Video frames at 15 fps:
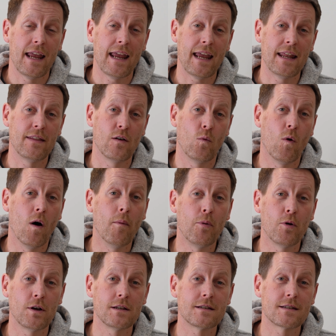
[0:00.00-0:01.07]
in the
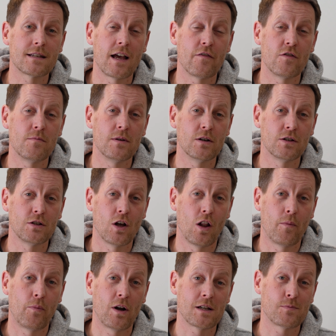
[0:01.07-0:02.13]
$1.7
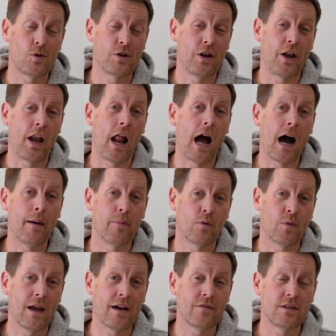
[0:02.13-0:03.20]
million price point and up.
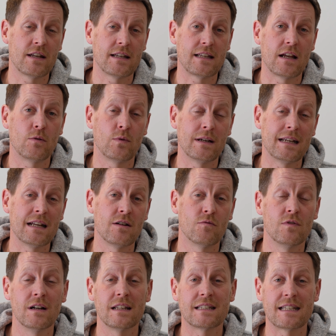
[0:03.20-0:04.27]
We didn't
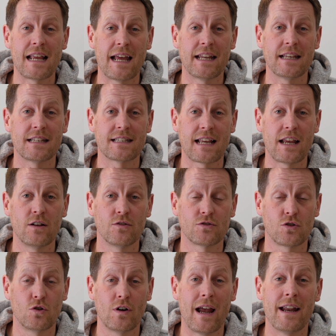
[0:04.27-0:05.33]
really see any sales
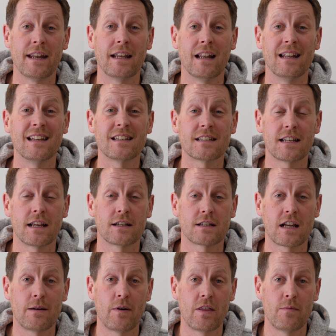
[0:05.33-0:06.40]
or any listings
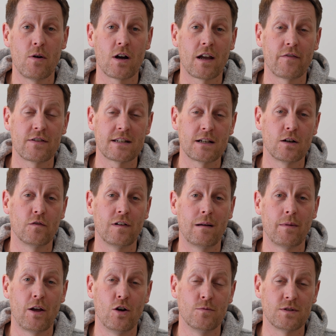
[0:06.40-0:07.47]
come on the market for single
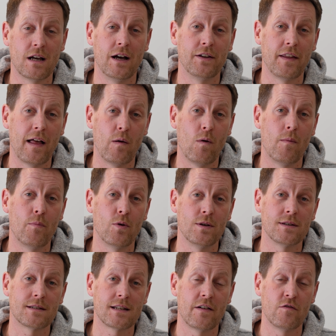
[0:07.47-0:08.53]
family homes under that
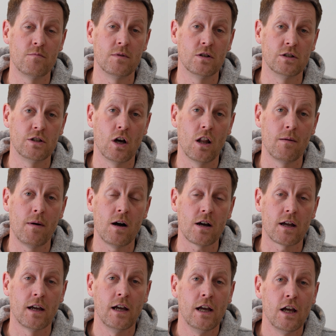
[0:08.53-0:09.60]
$1.7 million
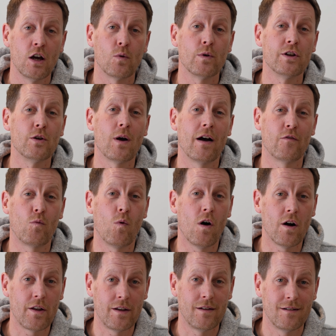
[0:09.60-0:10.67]
mark. We do have
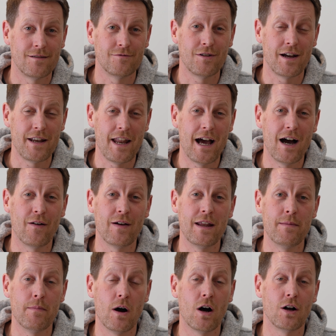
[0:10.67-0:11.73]
one right now
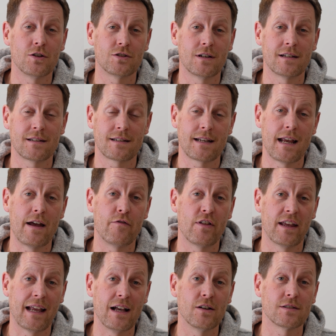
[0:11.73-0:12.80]
in March. As I say,
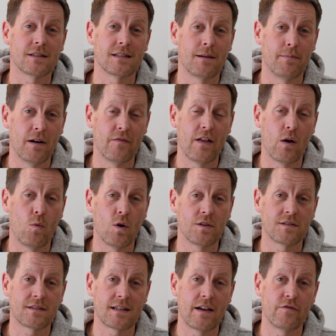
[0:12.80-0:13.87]
everything else is above that
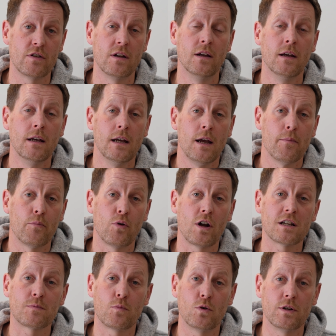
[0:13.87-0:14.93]
1.7
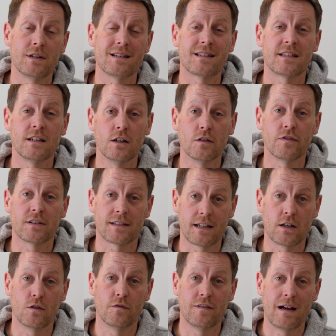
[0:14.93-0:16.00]
price point still for
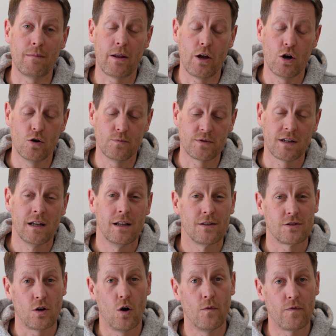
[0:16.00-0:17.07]
single family homes.
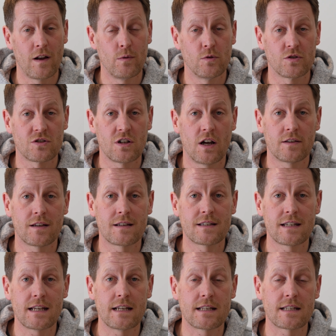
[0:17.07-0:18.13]
So hopefully we'll start to
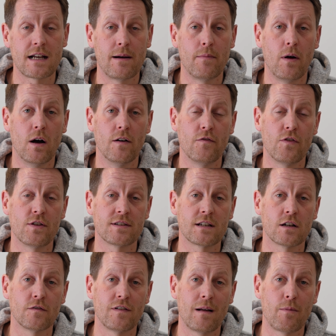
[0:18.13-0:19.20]
see some of the
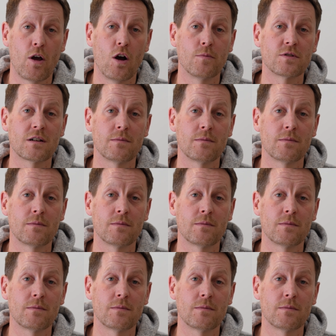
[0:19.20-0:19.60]
single family homes